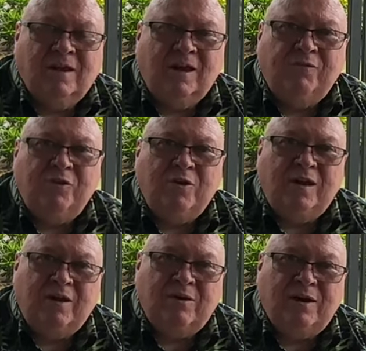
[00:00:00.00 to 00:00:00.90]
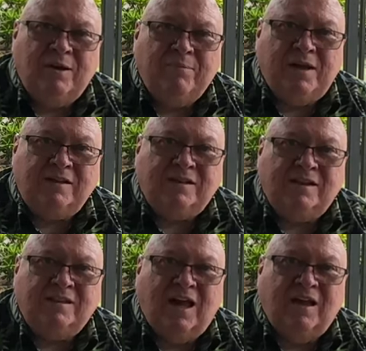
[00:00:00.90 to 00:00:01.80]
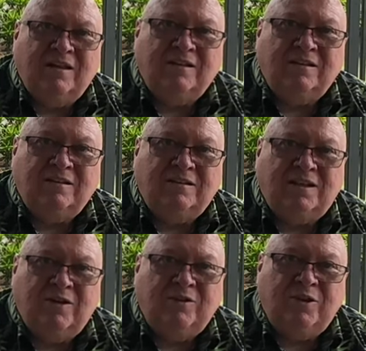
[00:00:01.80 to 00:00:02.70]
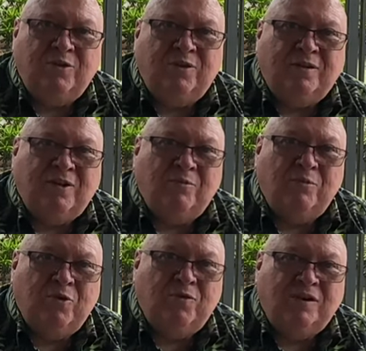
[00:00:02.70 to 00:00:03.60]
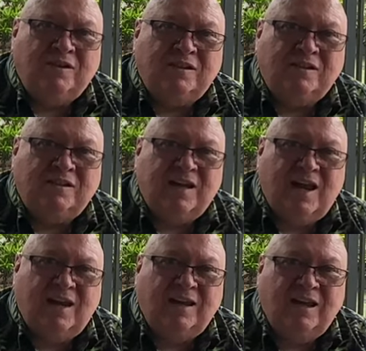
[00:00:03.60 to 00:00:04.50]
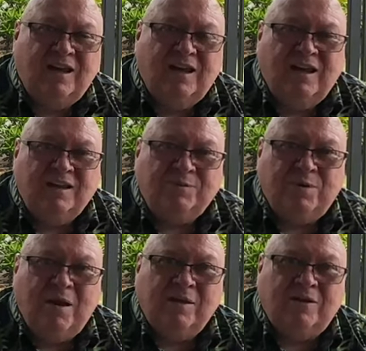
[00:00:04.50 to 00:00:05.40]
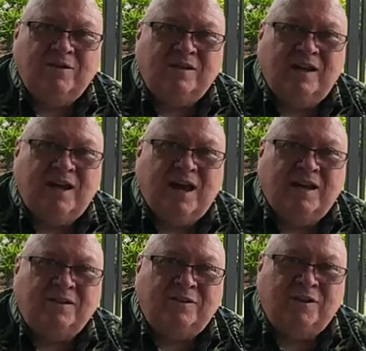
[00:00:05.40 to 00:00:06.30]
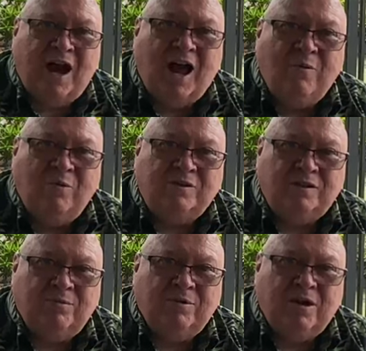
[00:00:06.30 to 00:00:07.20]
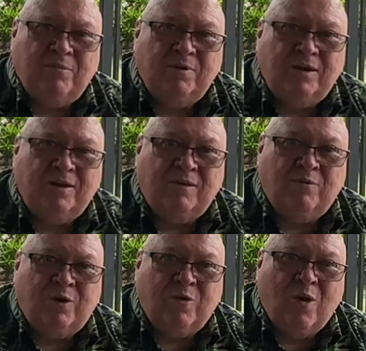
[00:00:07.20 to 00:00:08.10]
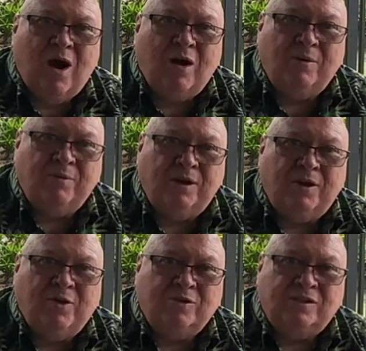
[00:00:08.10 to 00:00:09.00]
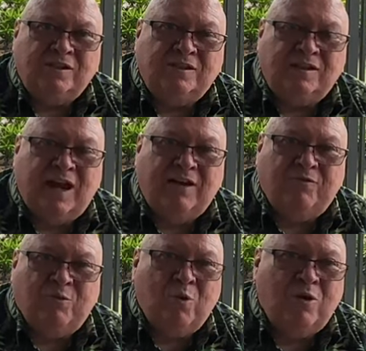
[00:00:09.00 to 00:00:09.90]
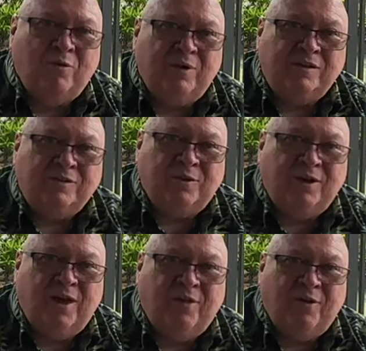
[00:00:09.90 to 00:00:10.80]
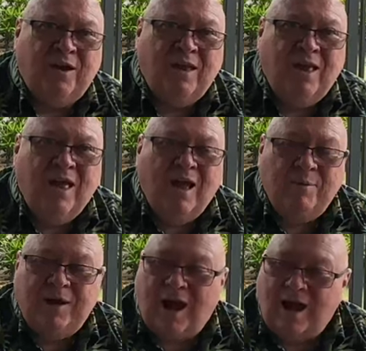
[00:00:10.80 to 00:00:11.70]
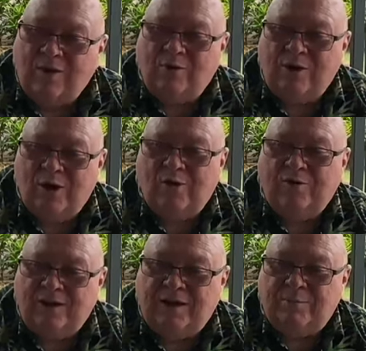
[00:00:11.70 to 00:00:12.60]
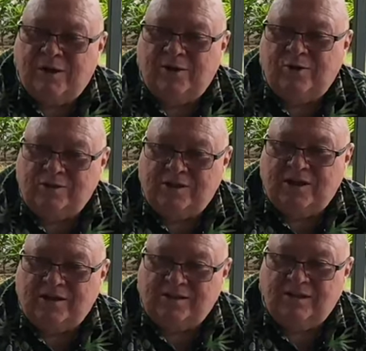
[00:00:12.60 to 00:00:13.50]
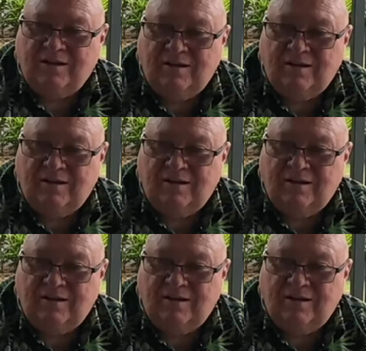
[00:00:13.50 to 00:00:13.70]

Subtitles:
If you hear anybody says, tell you that they're moving to Cincinnati, it's probably because they got a job with some company that required them to go to Cincinnati for one reason or the other. I mean, I don't know of anybody who says,